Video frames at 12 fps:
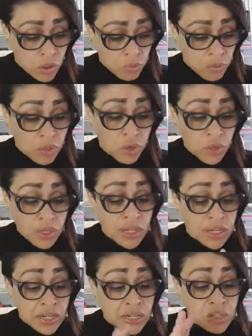But you really
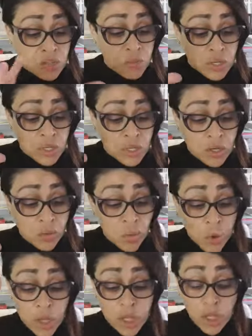need to be
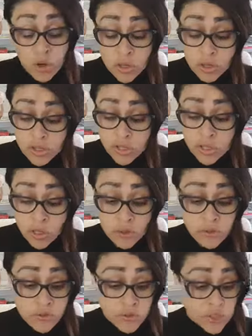working on
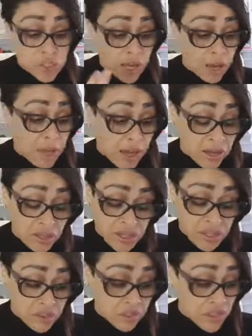yourself to come out of
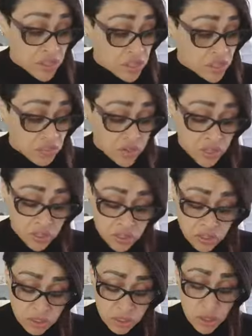this
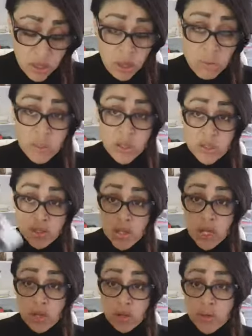defensiveness, because
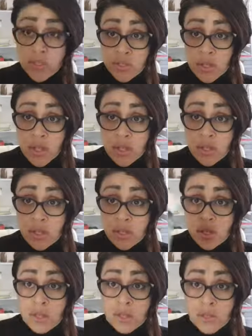they know it's there.
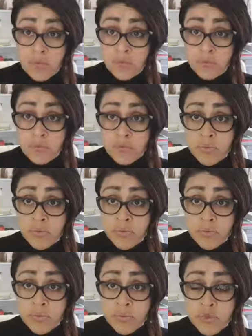
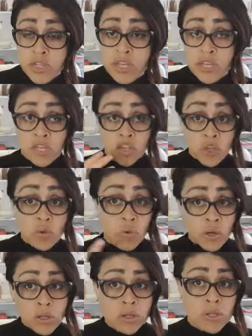So you
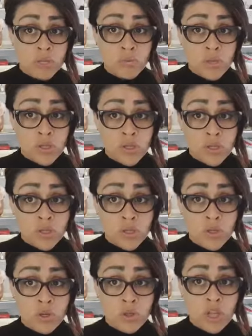want this
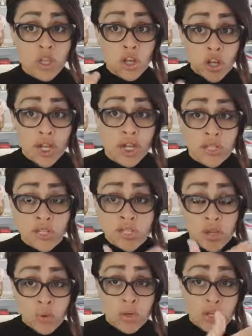person, you got to
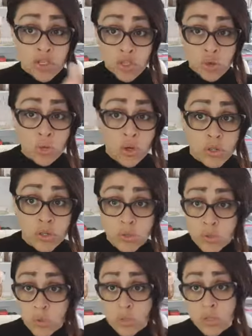understand what it is to work
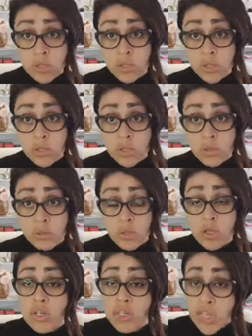towards it,
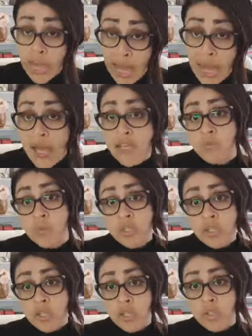because there has been
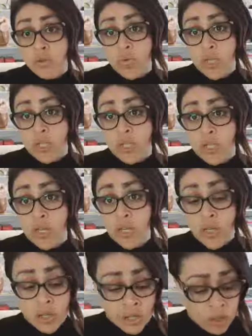a situation here.